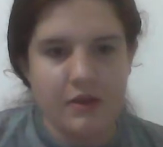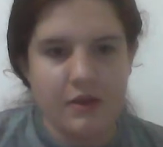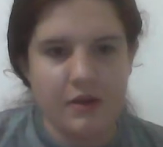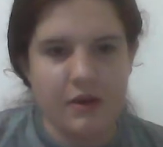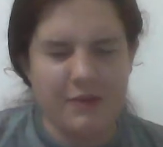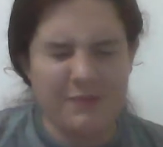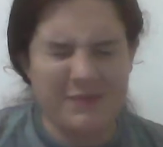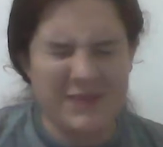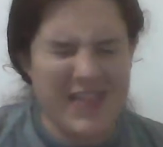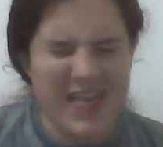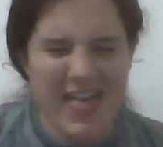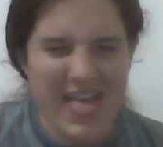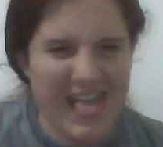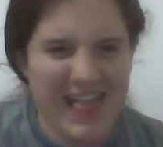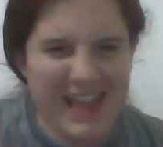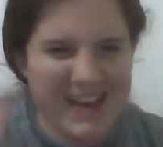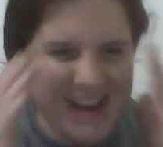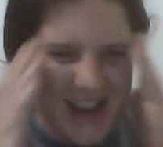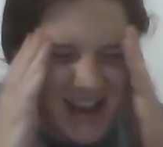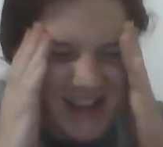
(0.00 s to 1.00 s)
Or
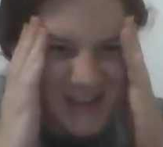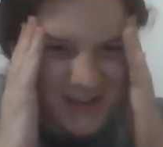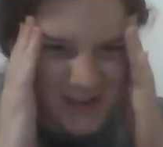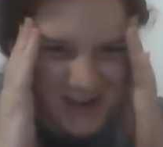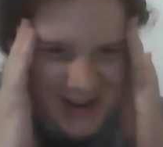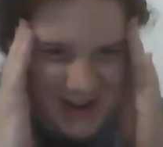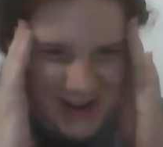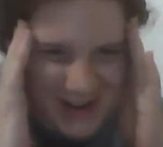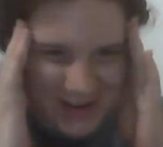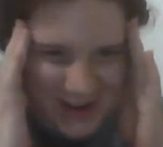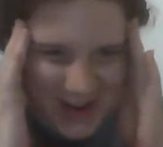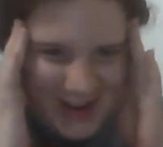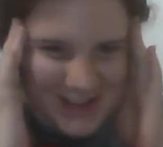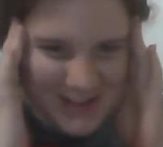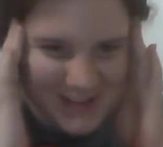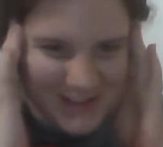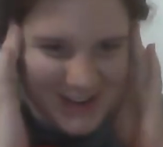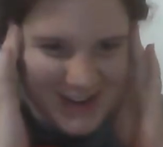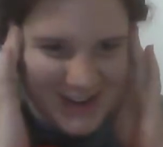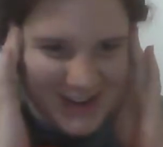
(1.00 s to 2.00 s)
not 20 kwai,
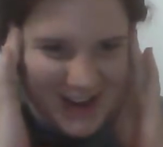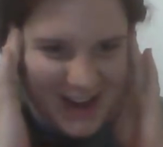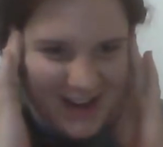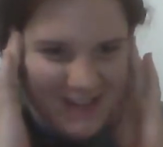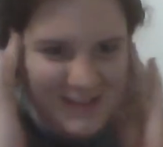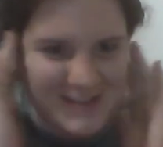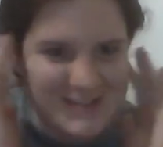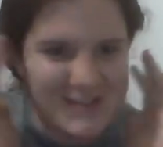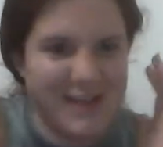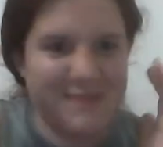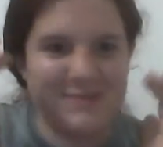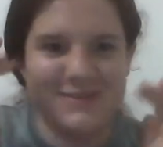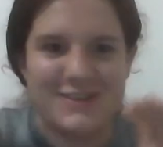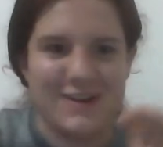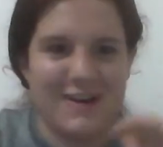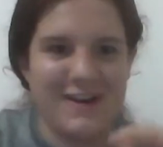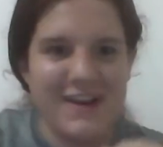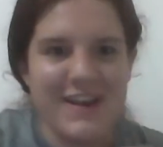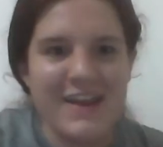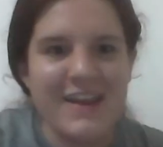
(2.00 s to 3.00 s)
$20, I'm
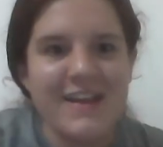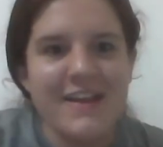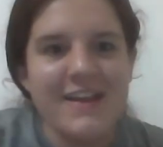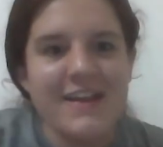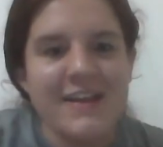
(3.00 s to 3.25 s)
sorry.